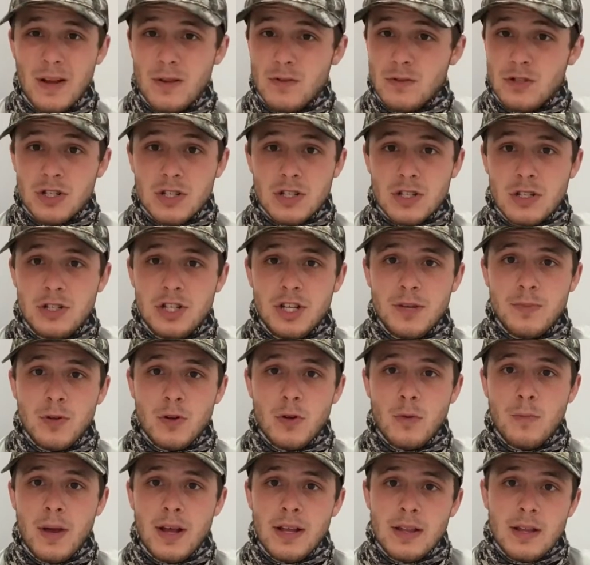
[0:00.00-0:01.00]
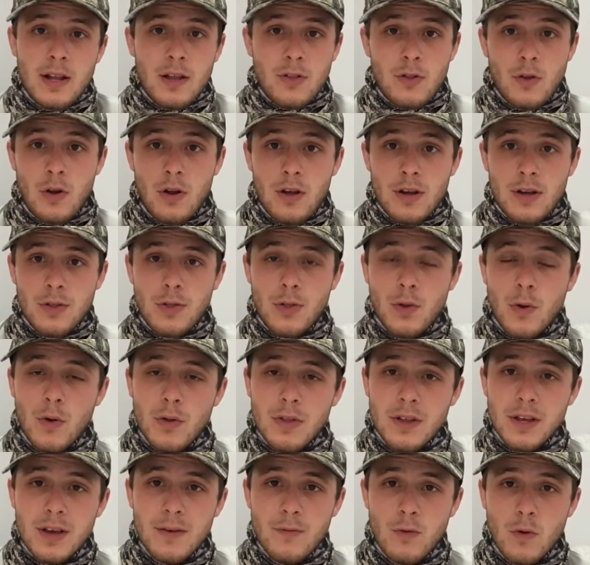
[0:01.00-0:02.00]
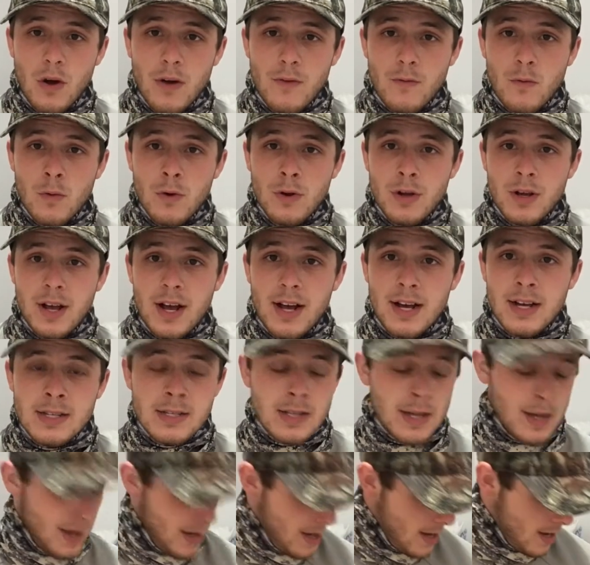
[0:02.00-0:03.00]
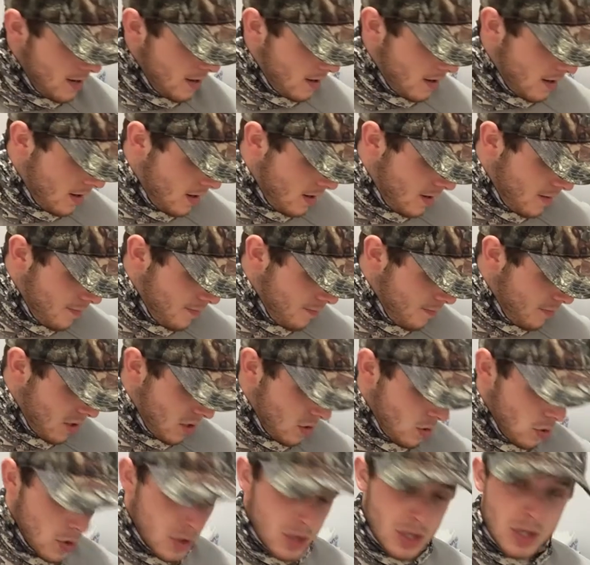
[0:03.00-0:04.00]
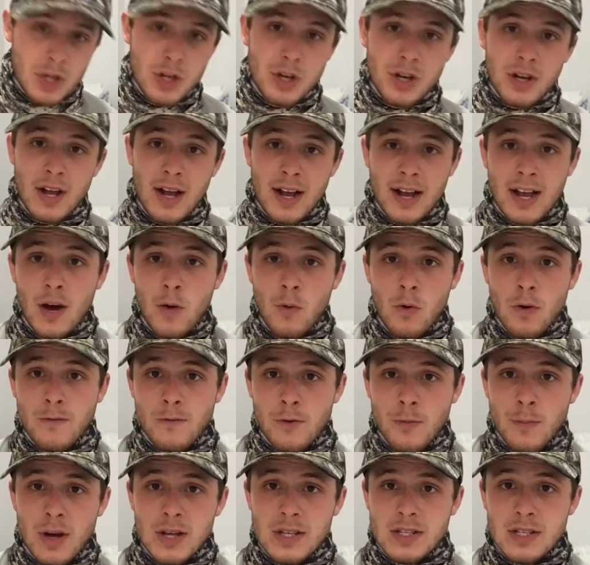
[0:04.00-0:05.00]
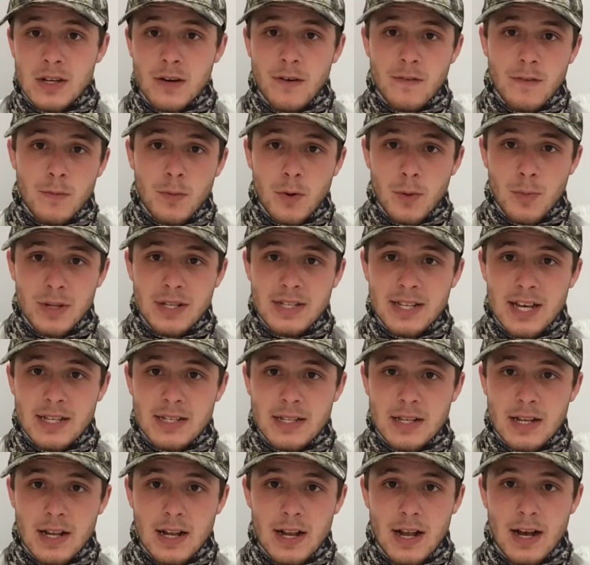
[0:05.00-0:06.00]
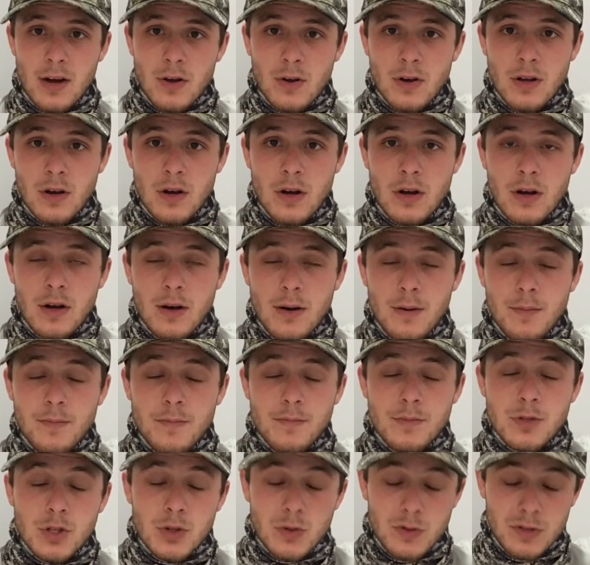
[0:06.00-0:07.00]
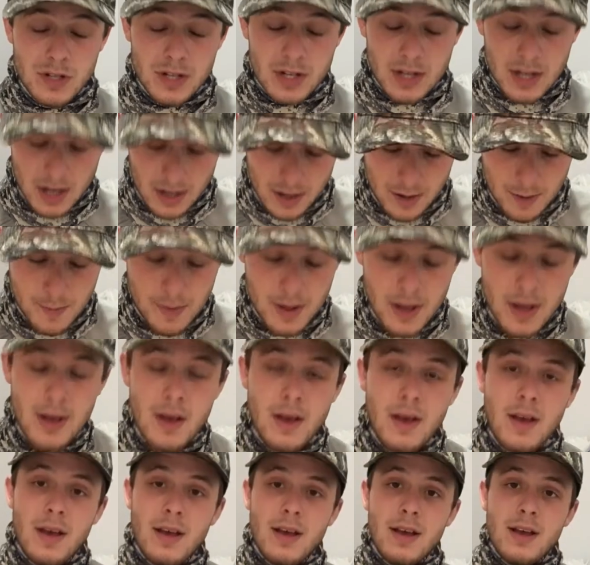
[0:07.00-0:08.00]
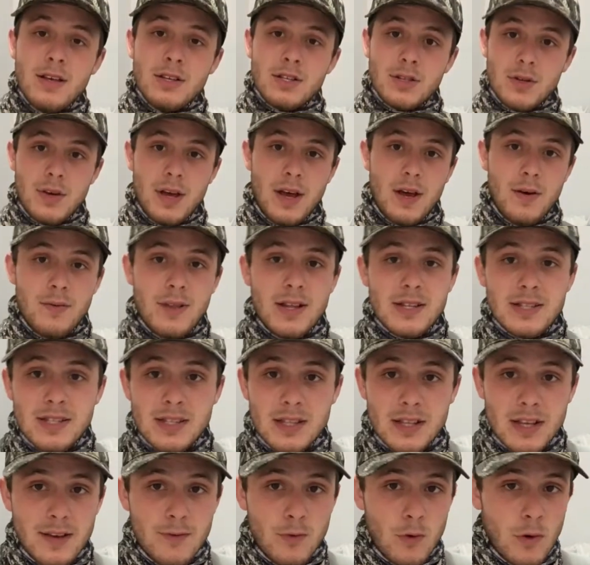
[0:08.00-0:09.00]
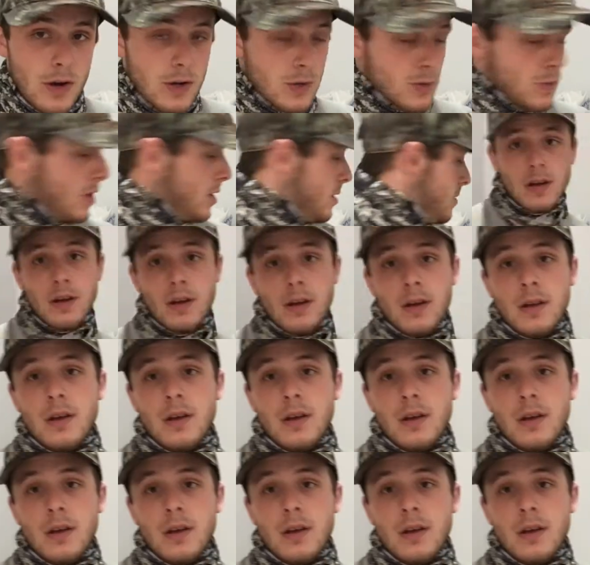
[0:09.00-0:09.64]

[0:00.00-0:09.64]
It was just a cheap little bait that I thought I could throw in the giveaway for you guys. Um, but it looks good. I got one for myself. I'm going to be testing it out um, soon to come. So yeah, that's in the giveaway as well.